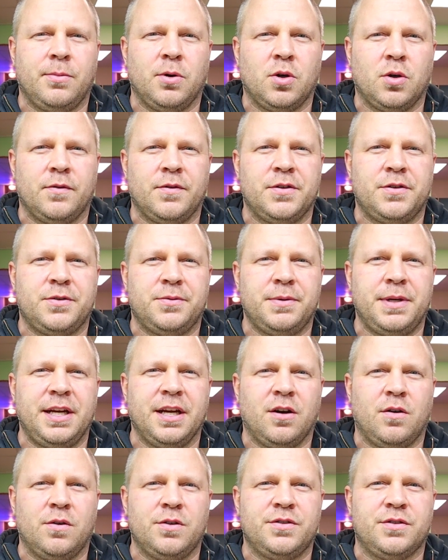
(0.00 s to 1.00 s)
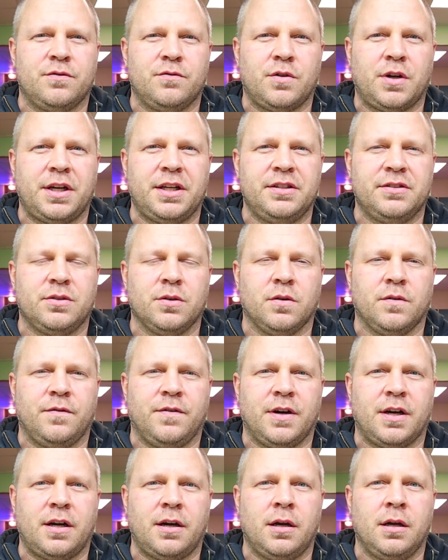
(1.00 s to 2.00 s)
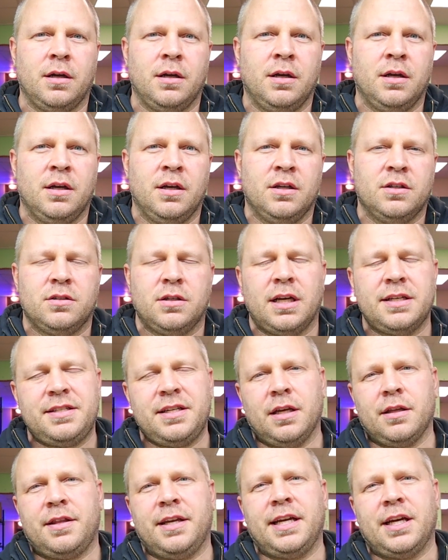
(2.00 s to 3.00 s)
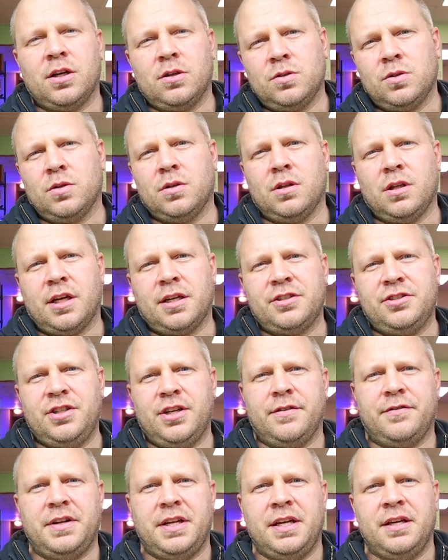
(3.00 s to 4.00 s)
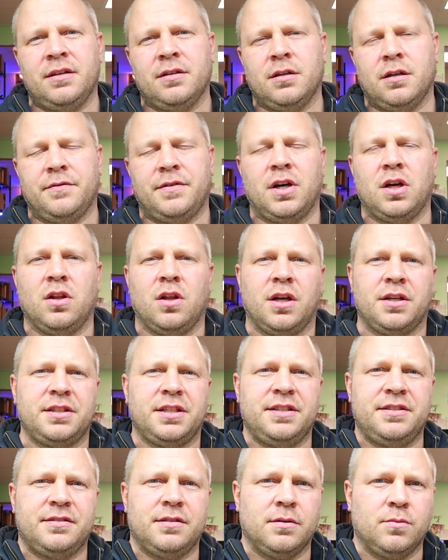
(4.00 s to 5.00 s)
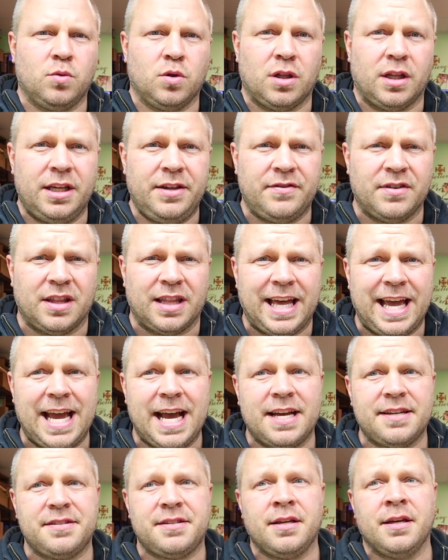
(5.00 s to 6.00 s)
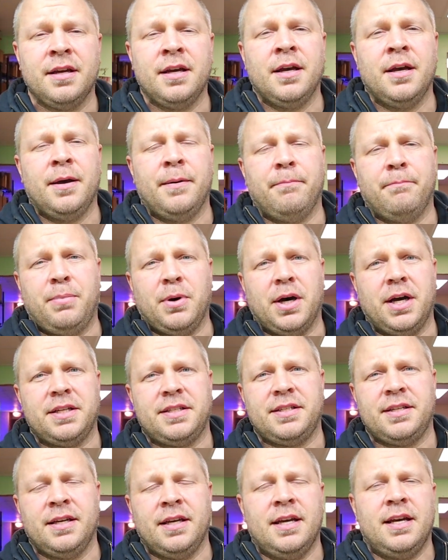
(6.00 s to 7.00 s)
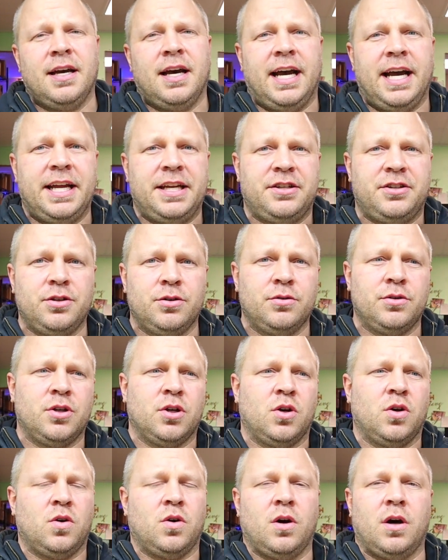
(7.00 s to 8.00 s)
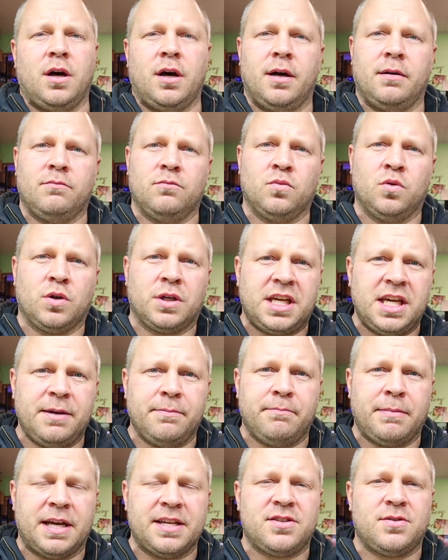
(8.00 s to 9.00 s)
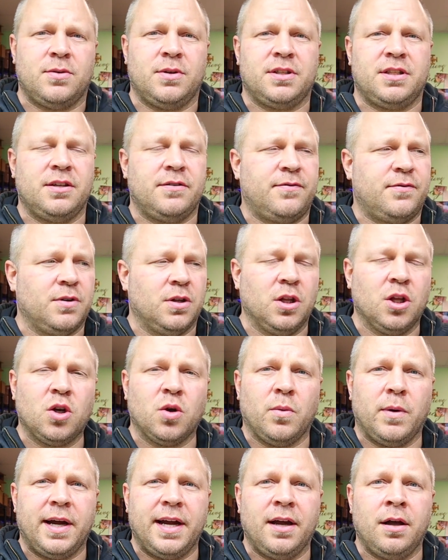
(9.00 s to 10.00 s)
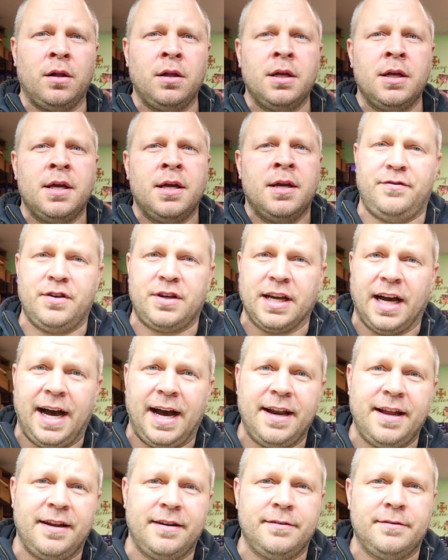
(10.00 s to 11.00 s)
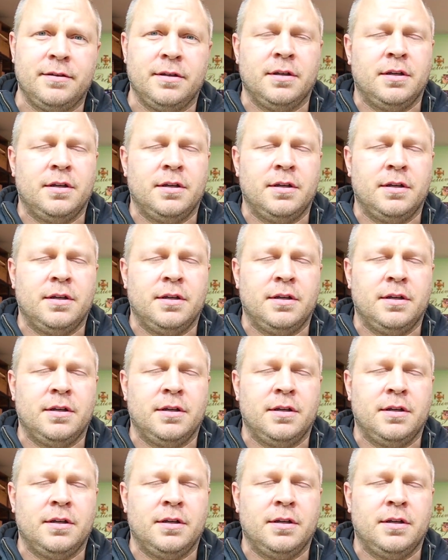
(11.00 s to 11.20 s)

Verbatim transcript: about over three hours of running so far. So that's the other thing. I don't know the longevity of how long these will even last, but I do know we'll keep messing with it for a little while. If you got it,